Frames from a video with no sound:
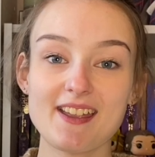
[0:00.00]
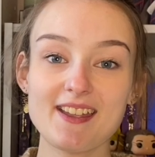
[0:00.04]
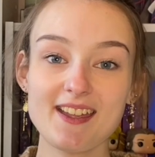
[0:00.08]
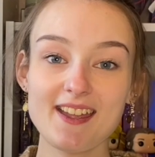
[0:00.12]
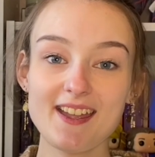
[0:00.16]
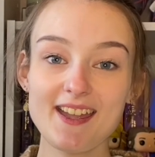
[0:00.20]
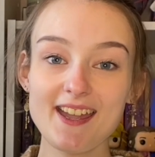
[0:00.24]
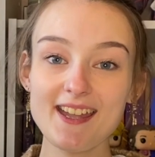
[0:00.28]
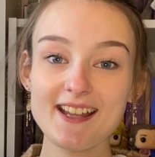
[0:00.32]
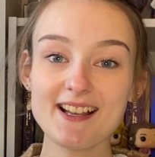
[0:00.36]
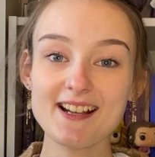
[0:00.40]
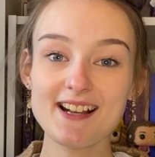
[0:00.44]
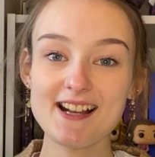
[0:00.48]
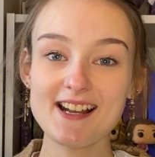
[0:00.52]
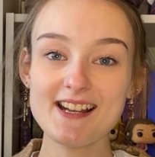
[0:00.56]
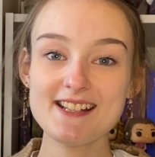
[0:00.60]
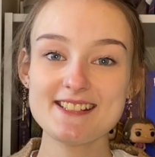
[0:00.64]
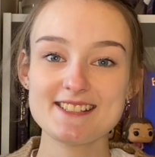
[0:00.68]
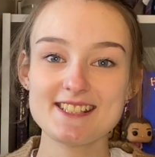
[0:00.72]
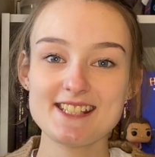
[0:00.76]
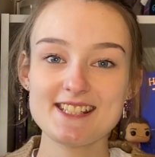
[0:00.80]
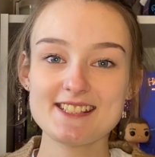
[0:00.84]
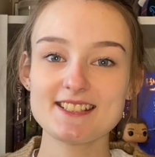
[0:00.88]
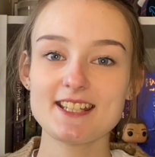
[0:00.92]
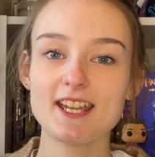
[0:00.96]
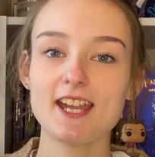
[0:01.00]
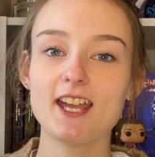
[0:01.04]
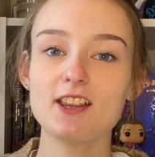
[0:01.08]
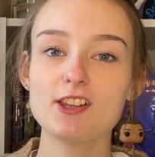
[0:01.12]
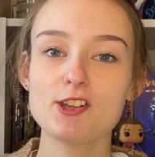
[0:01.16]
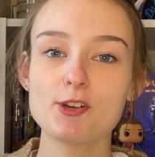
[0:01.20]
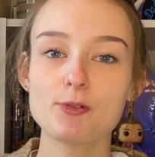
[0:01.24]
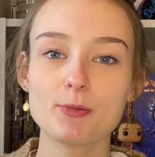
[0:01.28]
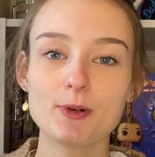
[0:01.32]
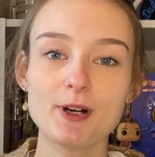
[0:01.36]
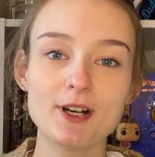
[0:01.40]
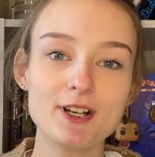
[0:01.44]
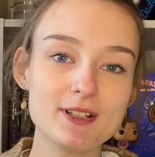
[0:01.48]
Hey guys, it's
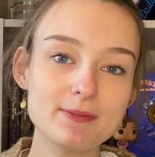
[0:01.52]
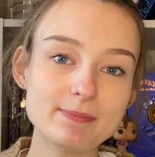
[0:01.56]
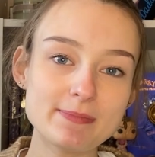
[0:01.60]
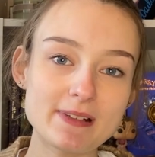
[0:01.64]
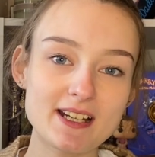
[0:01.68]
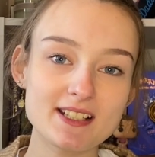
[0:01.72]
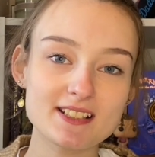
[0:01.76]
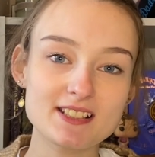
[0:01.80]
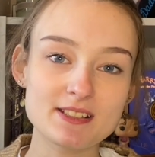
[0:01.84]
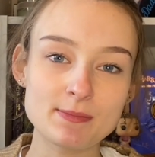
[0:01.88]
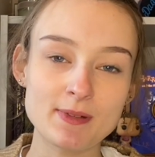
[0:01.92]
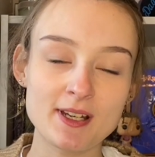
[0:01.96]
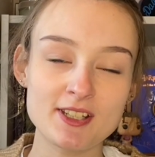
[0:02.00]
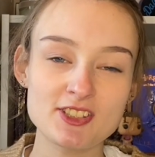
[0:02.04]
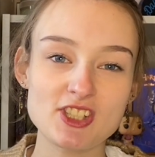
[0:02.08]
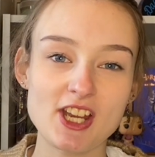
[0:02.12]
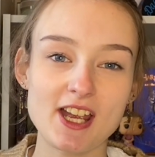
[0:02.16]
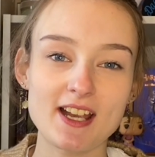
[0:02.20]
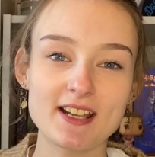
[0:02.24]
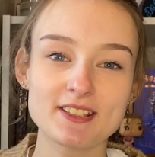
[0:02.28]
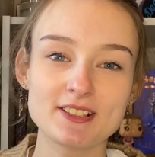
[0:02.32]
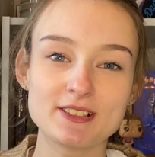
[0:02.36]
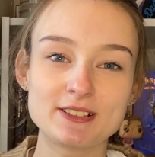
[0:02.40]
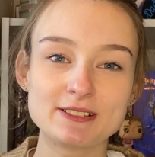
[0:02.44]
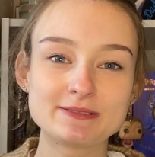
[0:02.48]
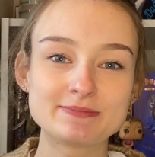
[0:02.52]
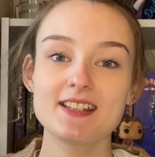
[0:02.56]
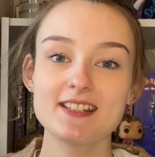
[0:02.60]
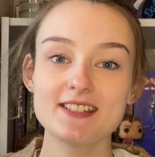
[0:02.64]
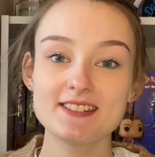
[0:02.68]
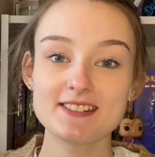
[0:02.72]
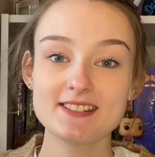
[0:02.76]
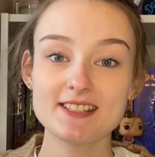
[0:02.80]
Caitlin. Welcome back to my channel.